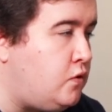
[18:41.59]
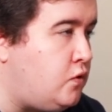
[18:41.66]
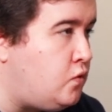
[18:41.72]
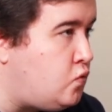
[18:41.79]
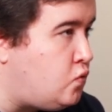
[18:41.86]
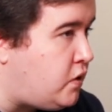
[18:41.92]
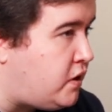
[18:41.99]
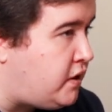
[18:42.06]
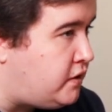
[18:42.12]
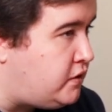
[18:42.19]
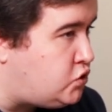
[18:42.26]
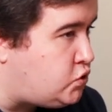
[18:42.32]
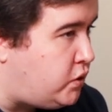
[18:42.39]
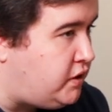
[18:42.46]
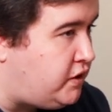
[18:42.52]
you
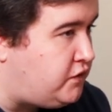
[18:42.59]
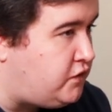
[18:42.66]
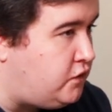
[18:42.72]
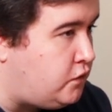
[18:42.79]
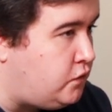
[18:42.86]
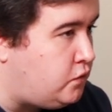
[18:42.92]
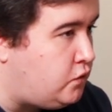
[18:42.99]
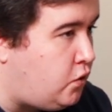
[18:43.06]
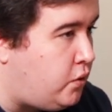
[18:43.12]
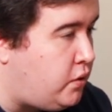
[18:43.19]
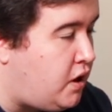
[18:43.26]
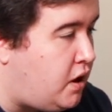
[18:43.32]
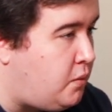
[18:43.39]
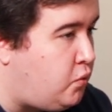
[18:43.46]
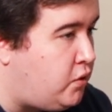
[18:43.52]
enjoyed listening to
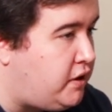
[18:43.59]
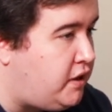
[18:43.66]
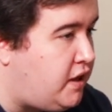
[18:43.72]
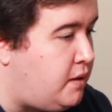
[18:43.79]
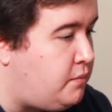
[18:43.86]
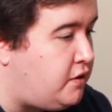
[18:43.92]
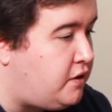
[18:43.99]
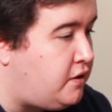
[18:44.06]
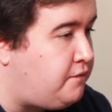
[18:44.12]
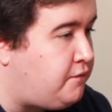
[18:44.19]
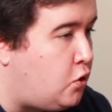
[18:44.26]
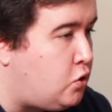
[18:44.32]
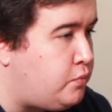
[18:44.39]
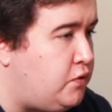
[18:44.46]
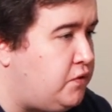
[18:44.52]
growing up when it came
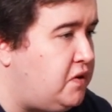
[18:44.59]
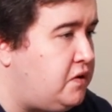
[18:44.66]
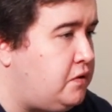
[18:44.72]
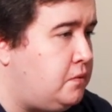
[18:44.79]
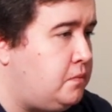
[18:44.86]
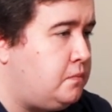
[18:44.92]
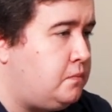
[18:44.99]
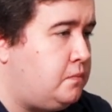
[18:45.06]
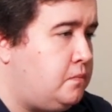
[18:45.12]
to folk music?